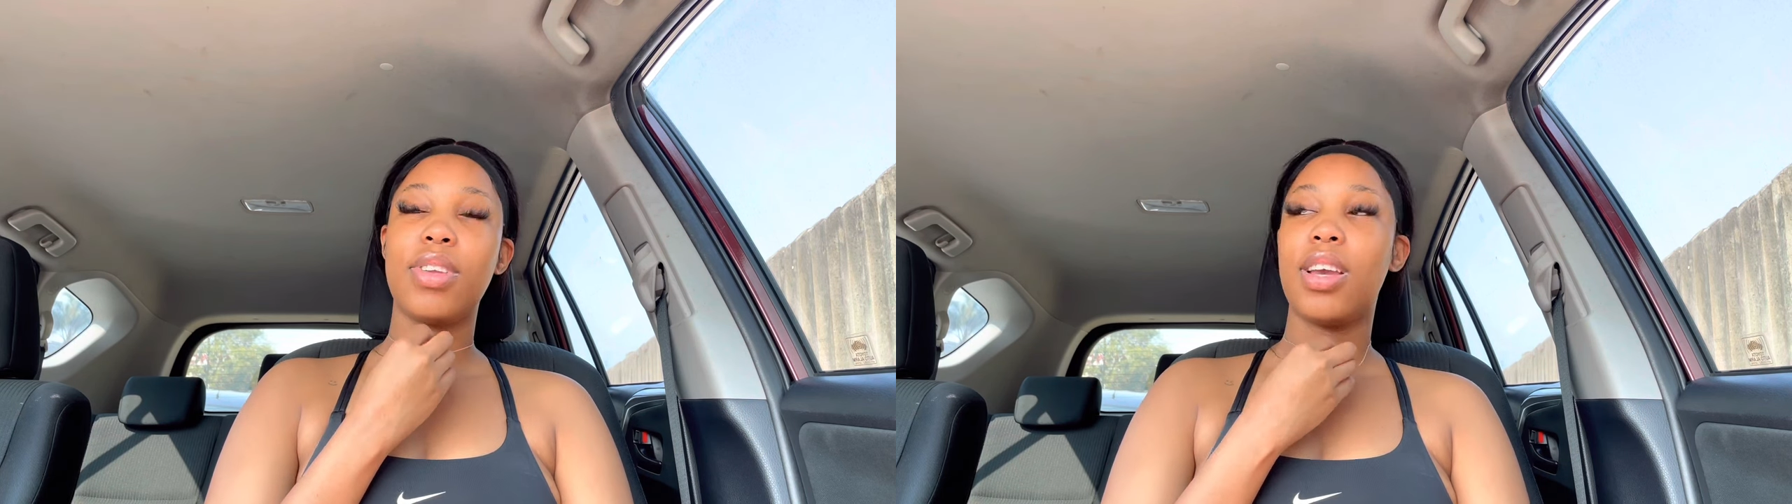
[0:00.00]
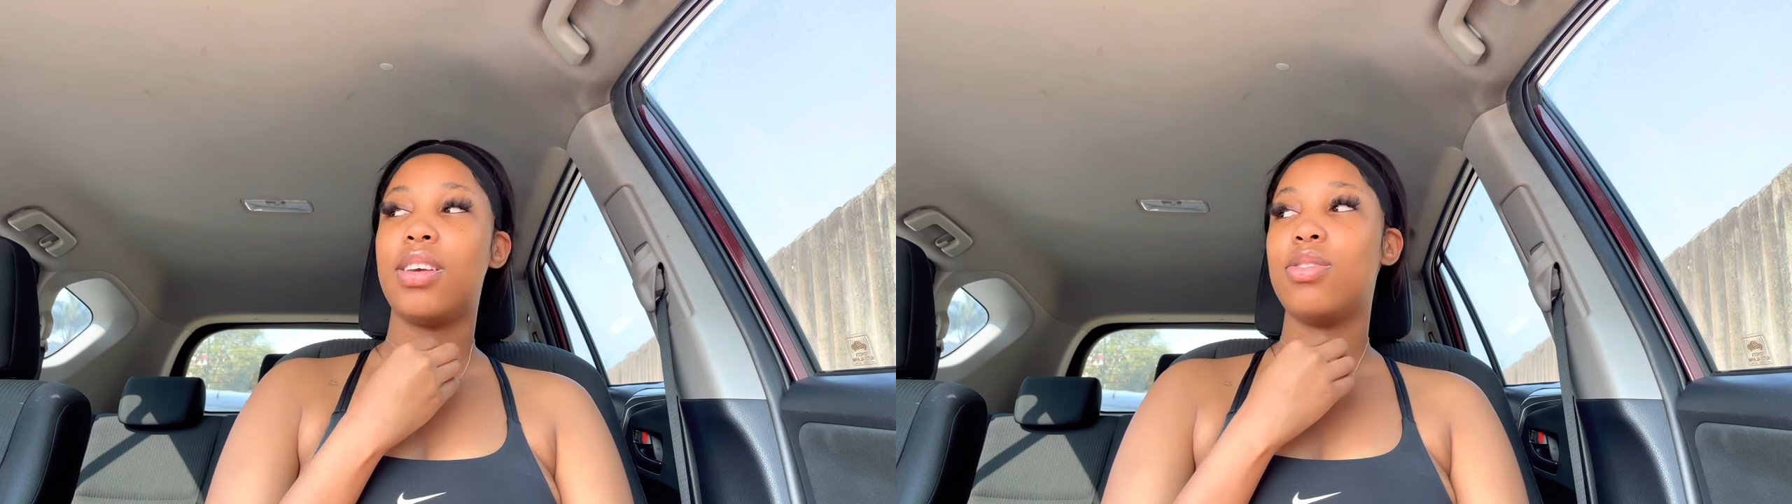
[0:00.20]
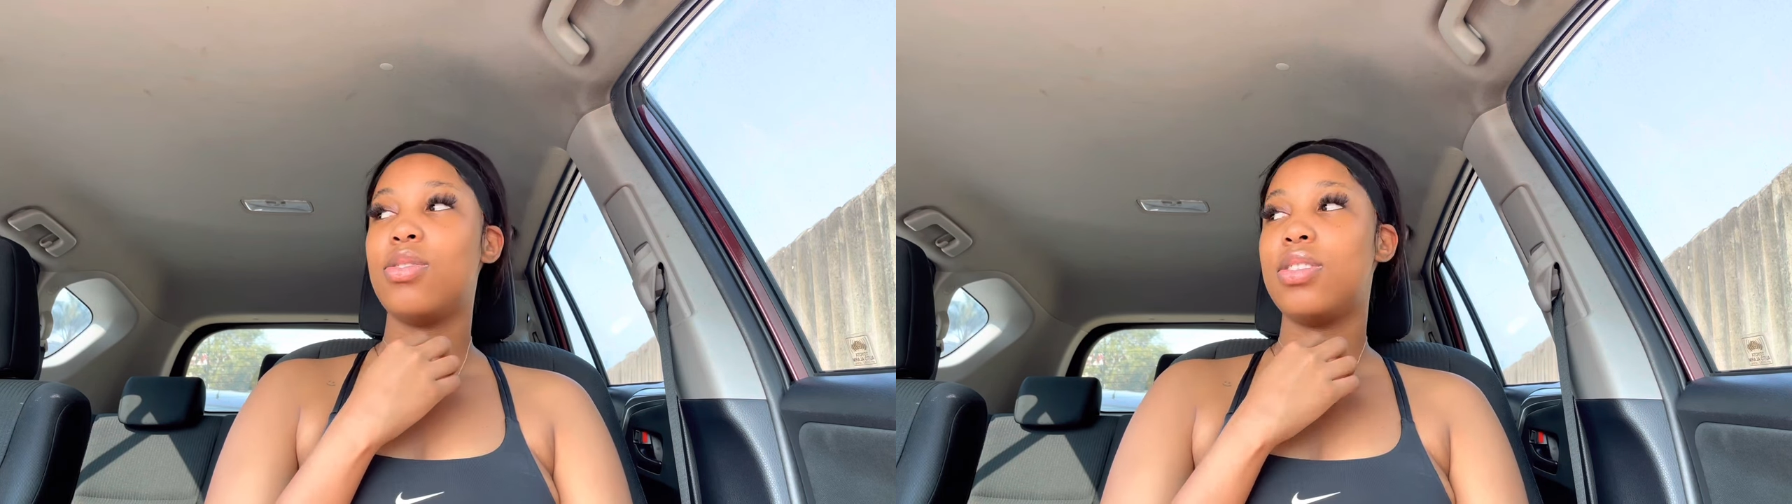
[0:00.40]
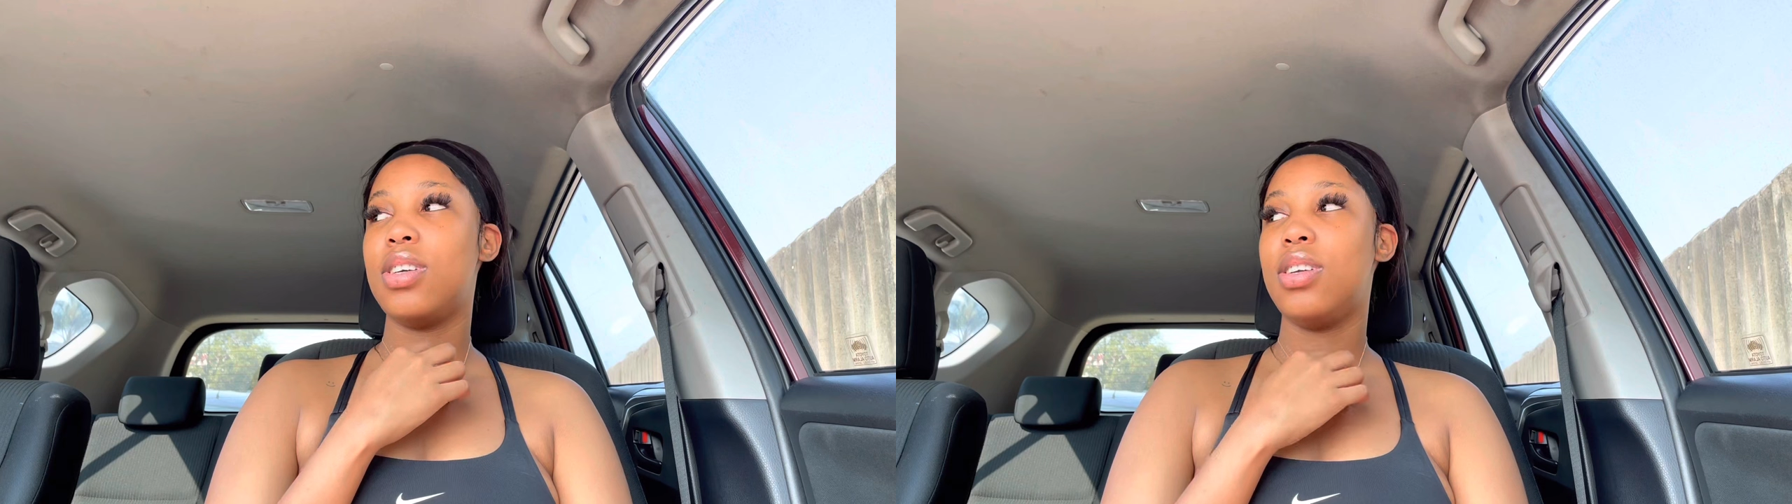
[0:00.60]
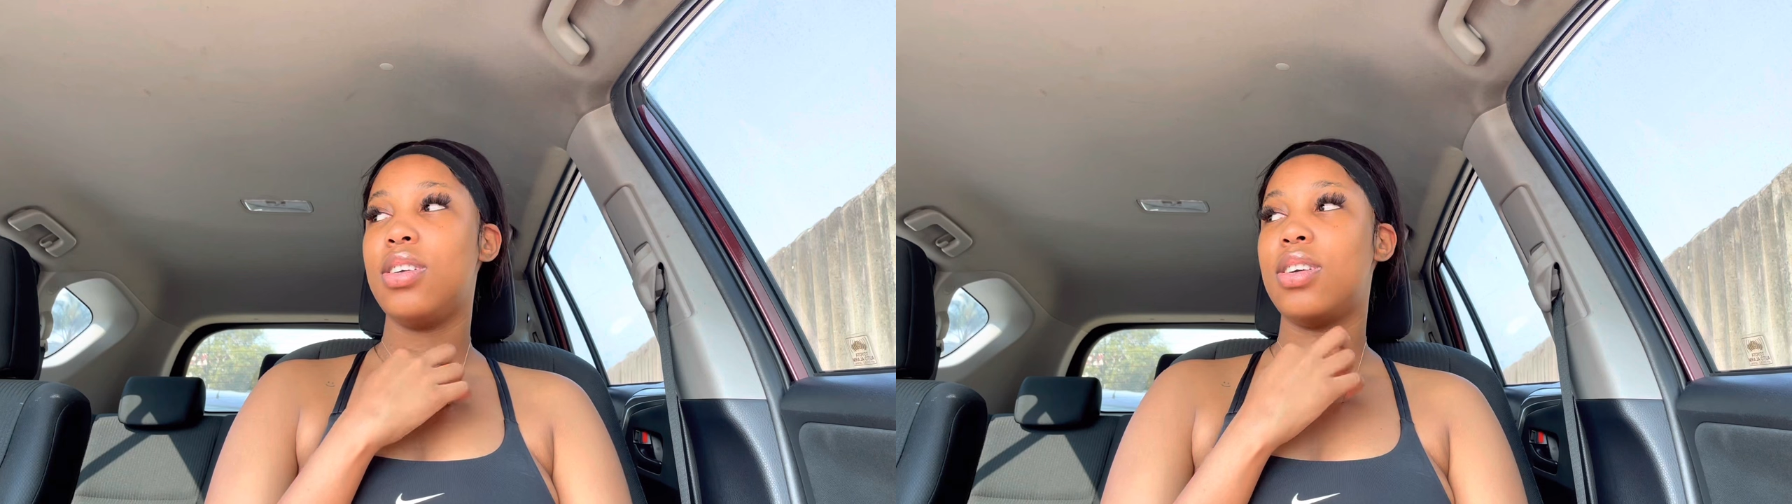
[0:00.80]

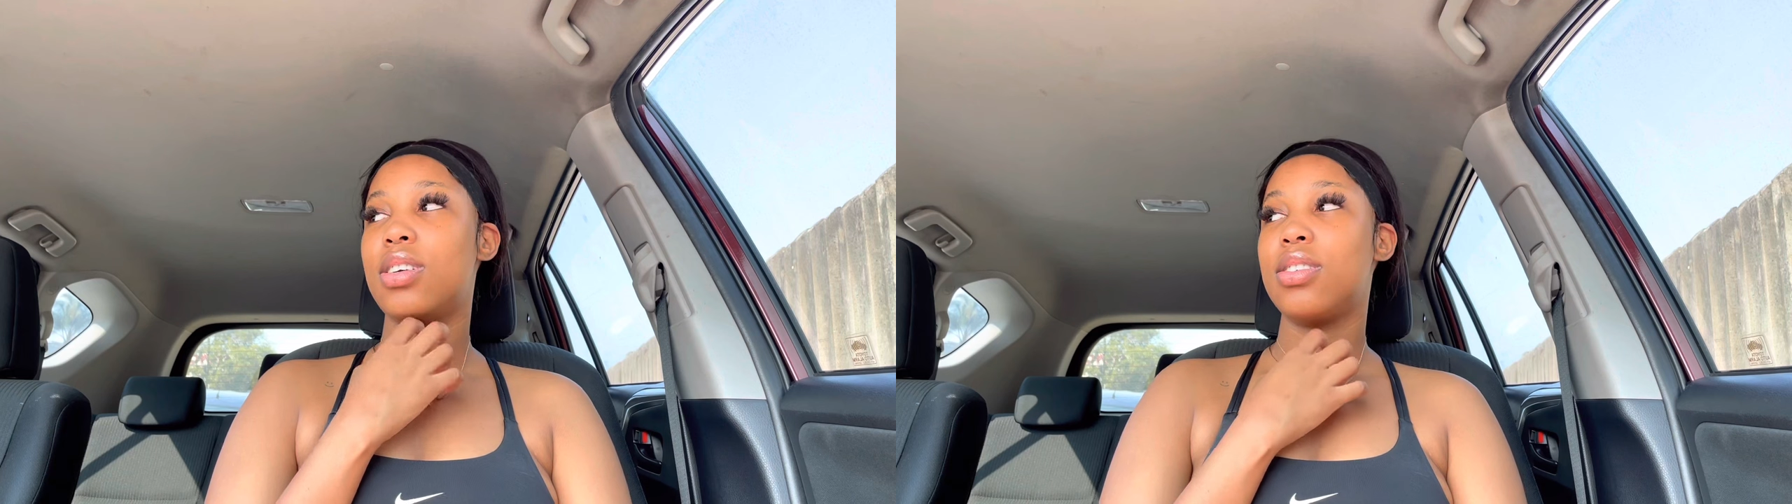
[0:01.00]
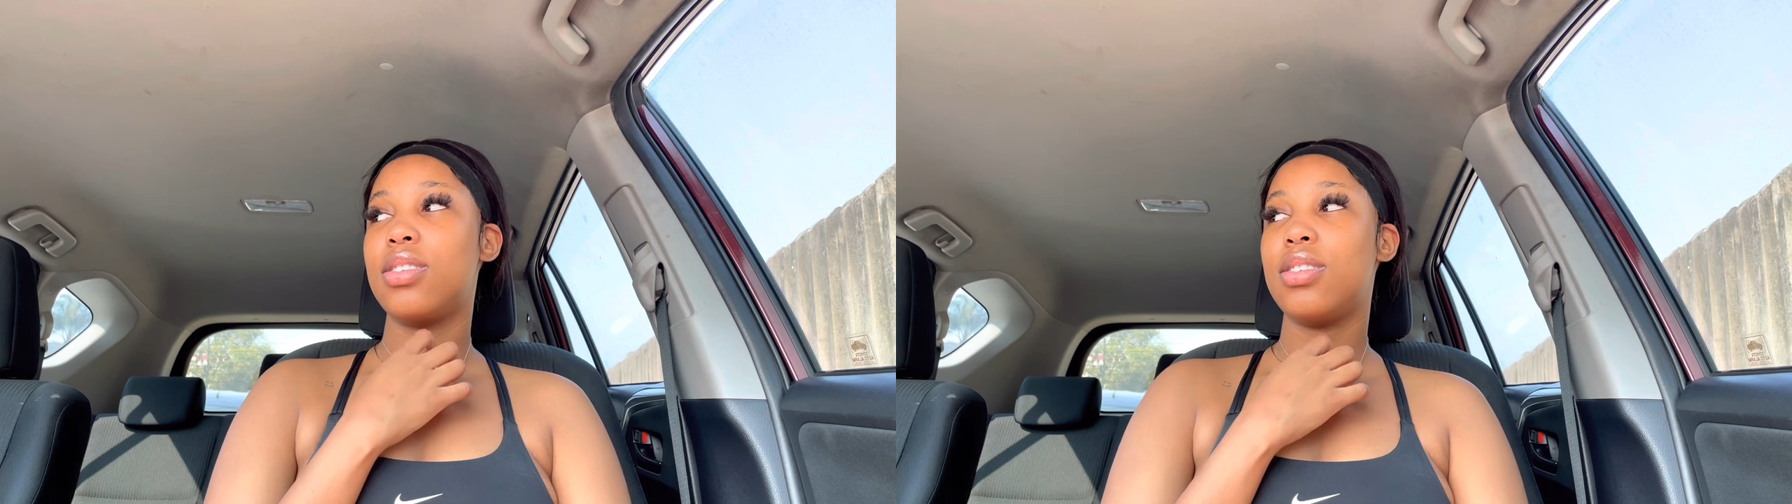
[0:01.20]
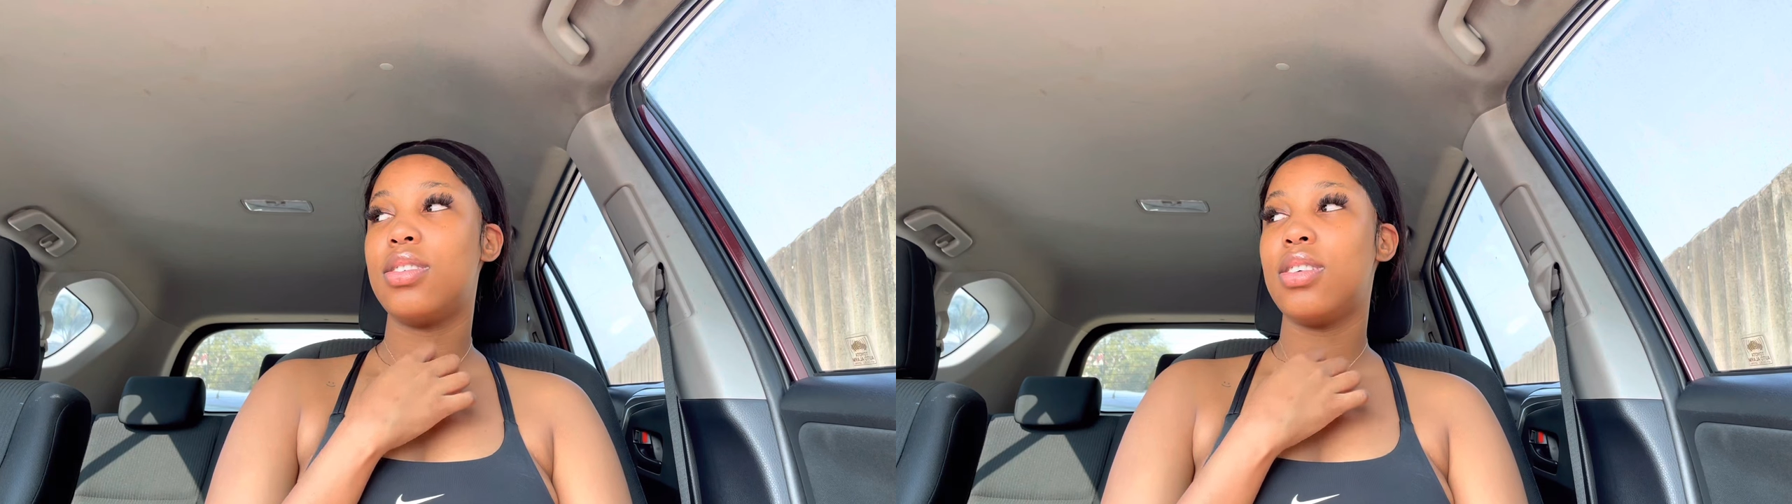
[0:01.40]
gizotine, because